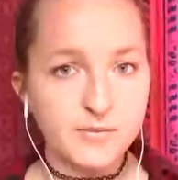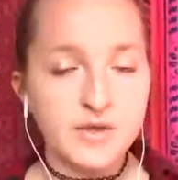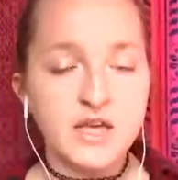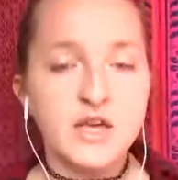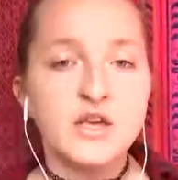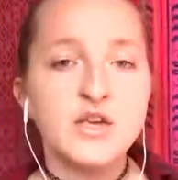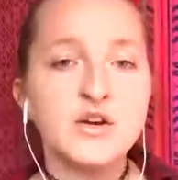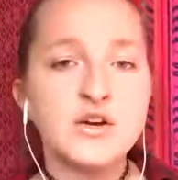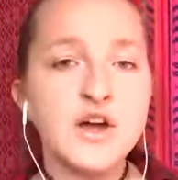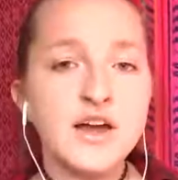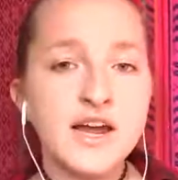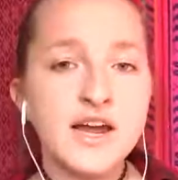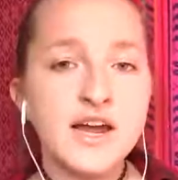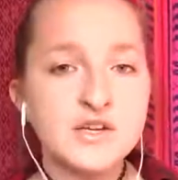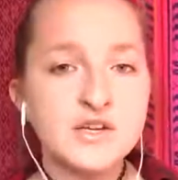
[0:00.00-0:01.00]
you're not
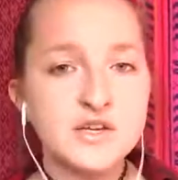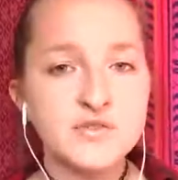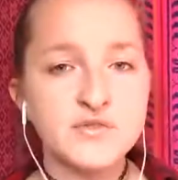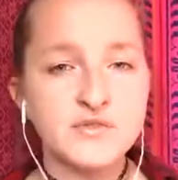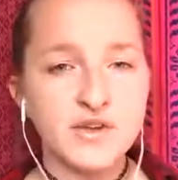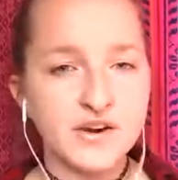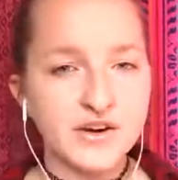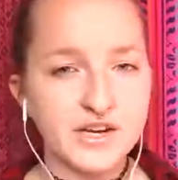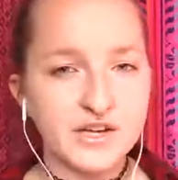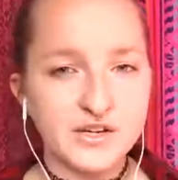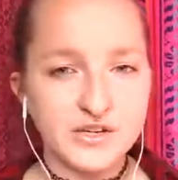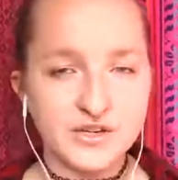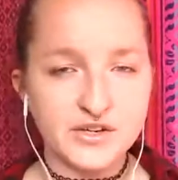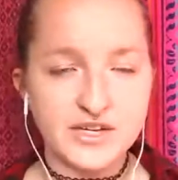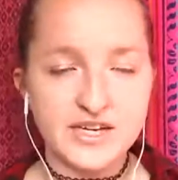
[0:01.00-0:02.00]
actually very
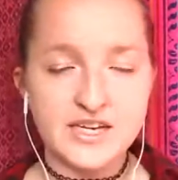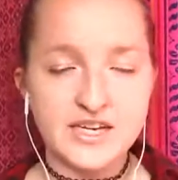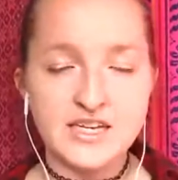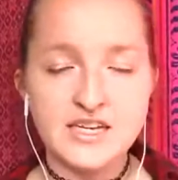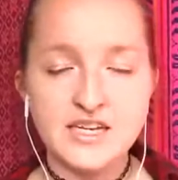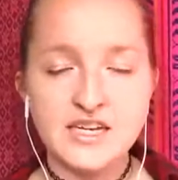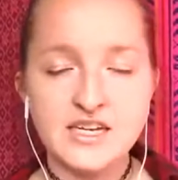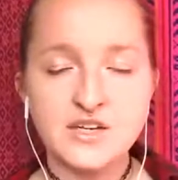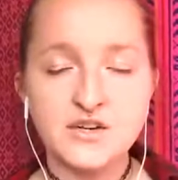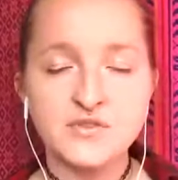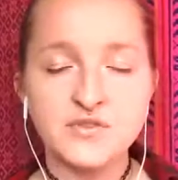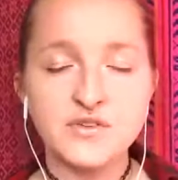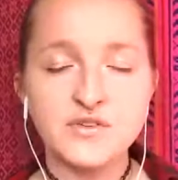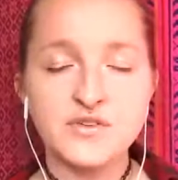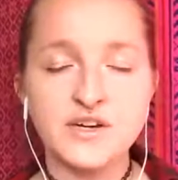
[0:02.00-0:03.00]
good, you don't
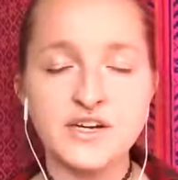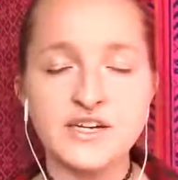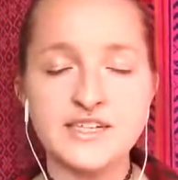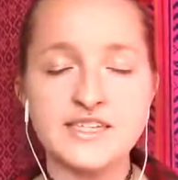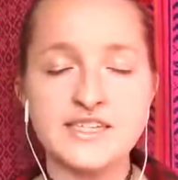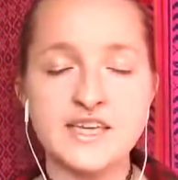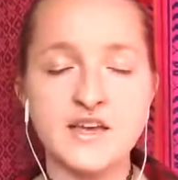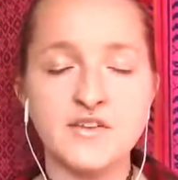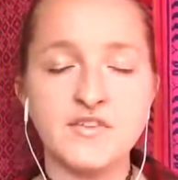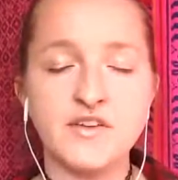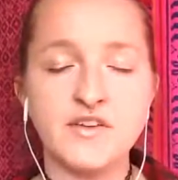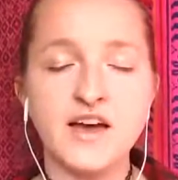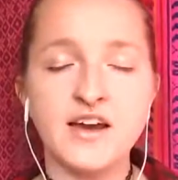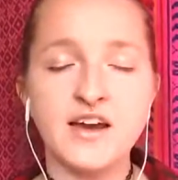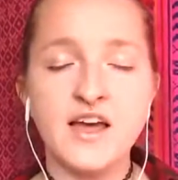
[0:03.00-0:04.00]
feel very safe
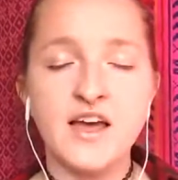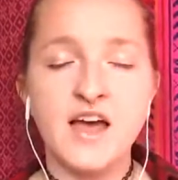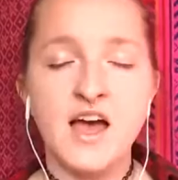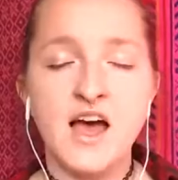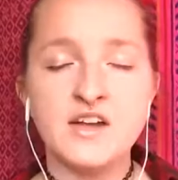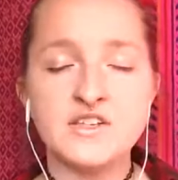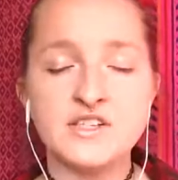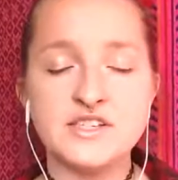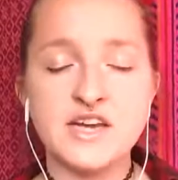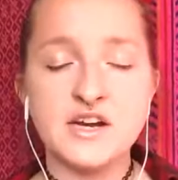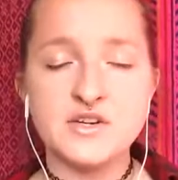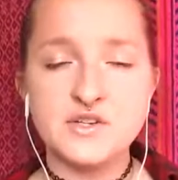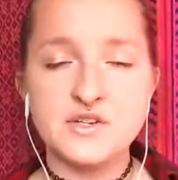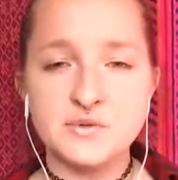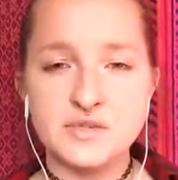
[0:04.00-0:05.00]
yet at just
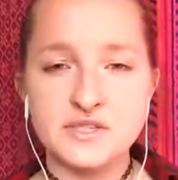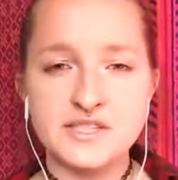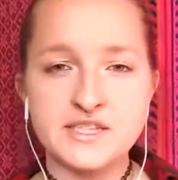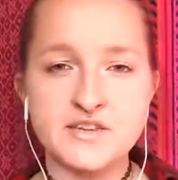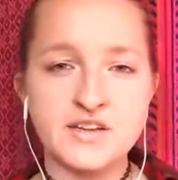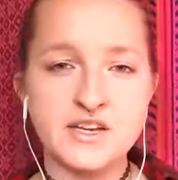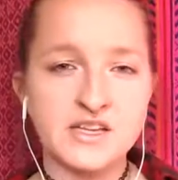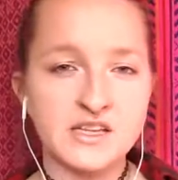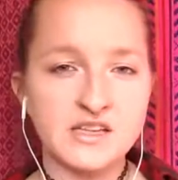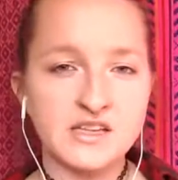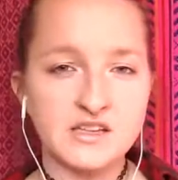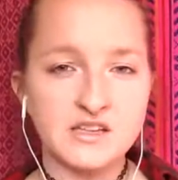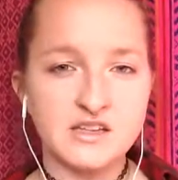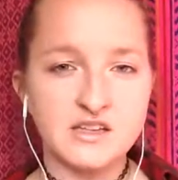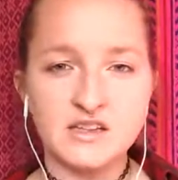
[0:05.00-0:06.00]
actually receiving
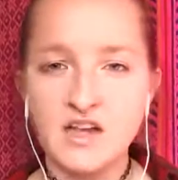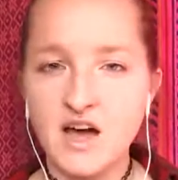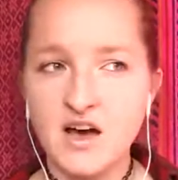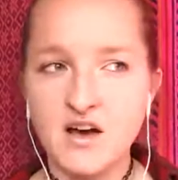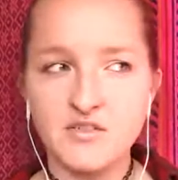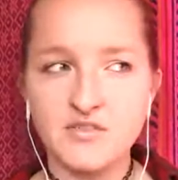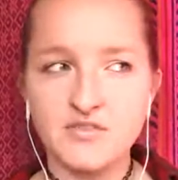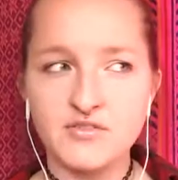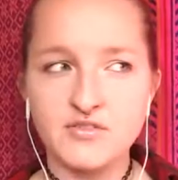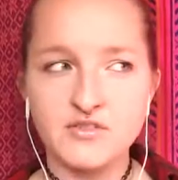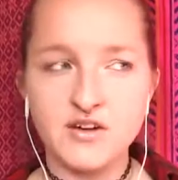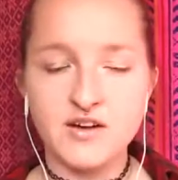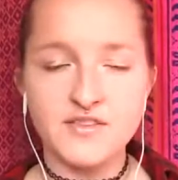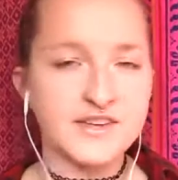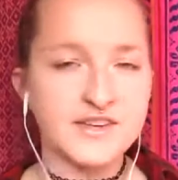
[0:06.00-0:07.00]
love
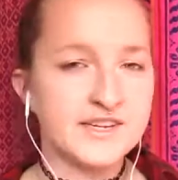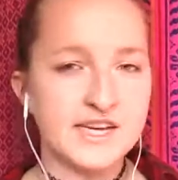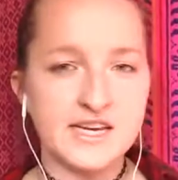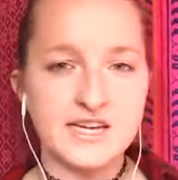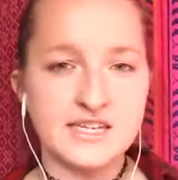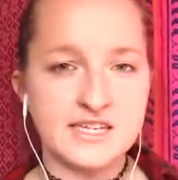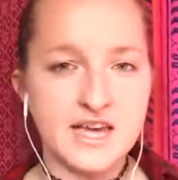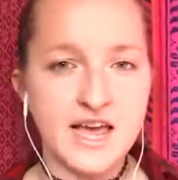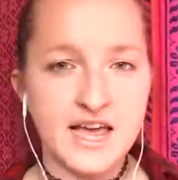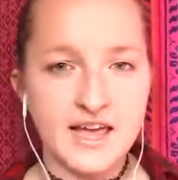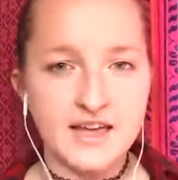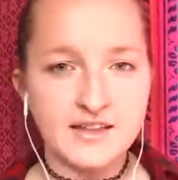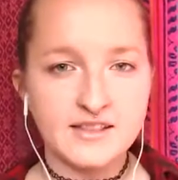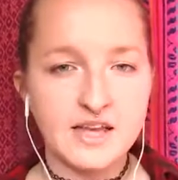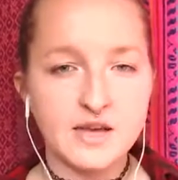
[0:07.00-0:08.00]
on the day-to-day?
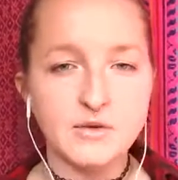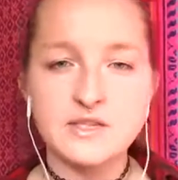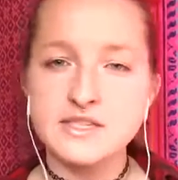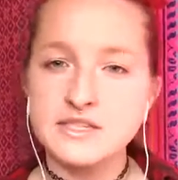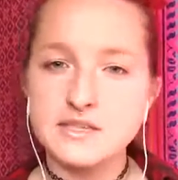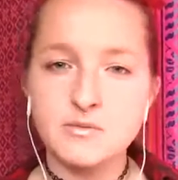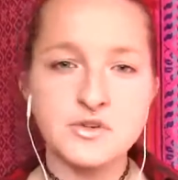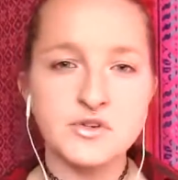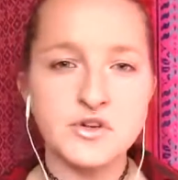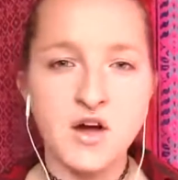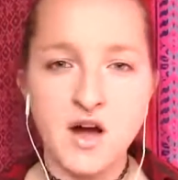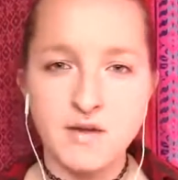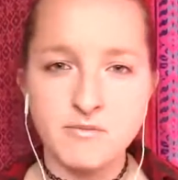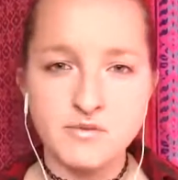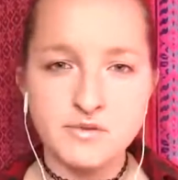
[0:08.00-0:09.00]
Like when someone
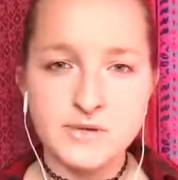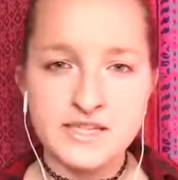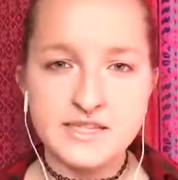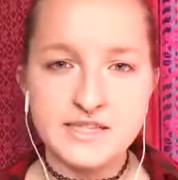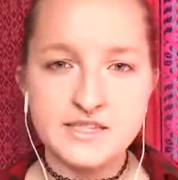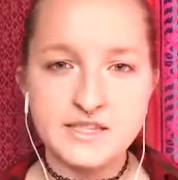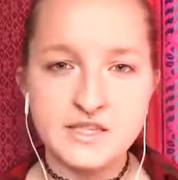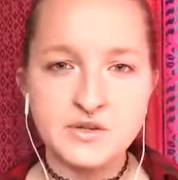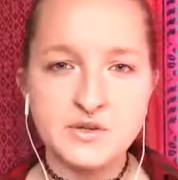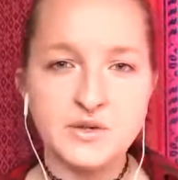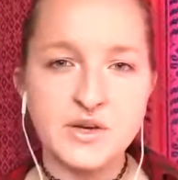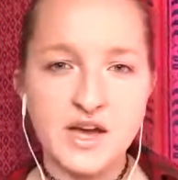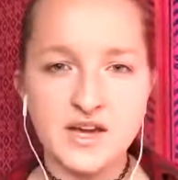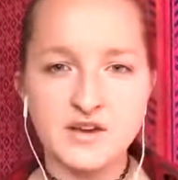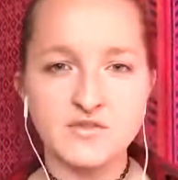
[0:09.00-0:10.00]
compliments you, you
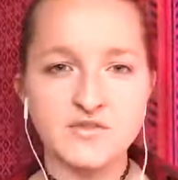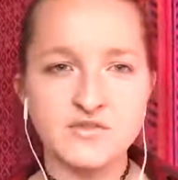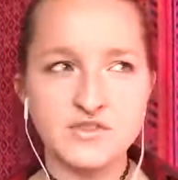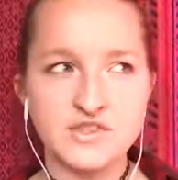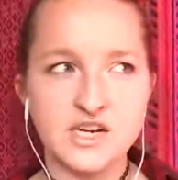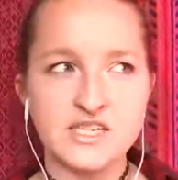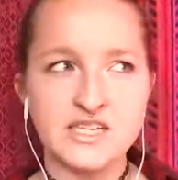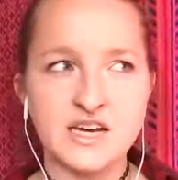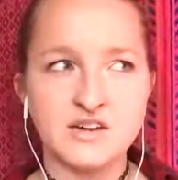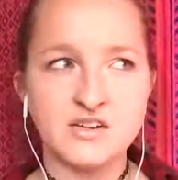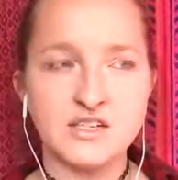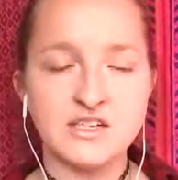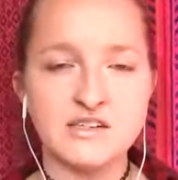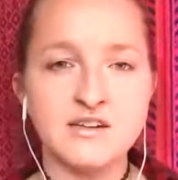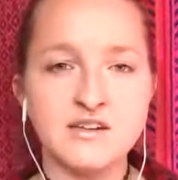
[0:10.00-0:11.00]
kind of shut down and
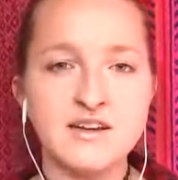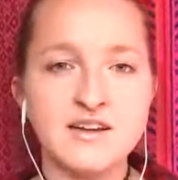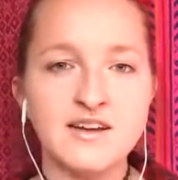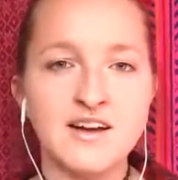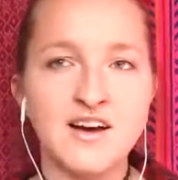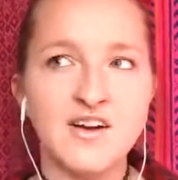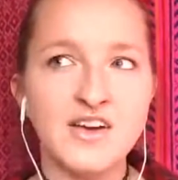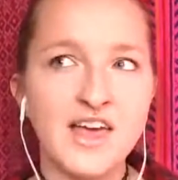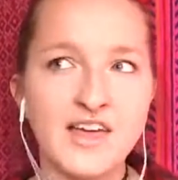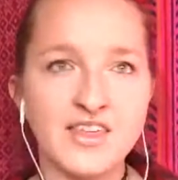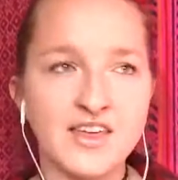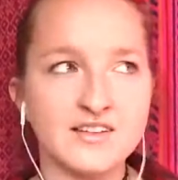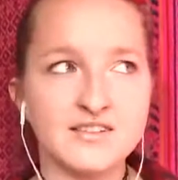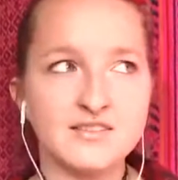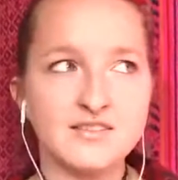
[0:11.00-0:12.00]
go, oh yeah,
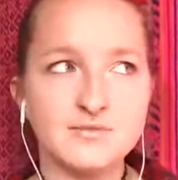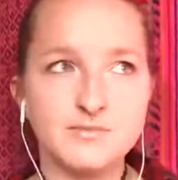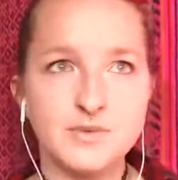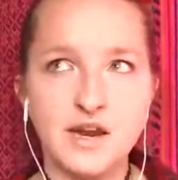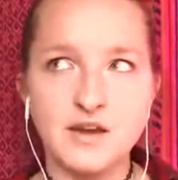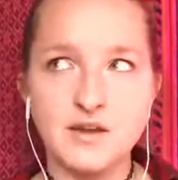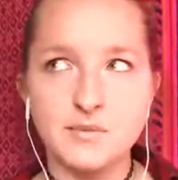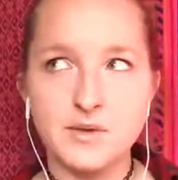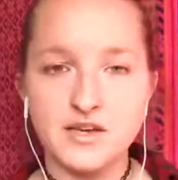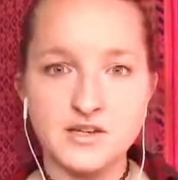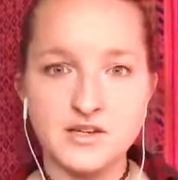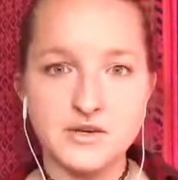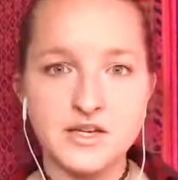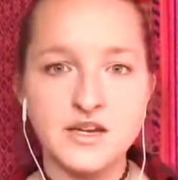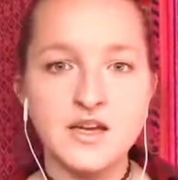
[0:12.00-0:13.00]
thanks, but anybody could do
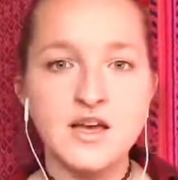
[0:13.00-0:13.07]
it.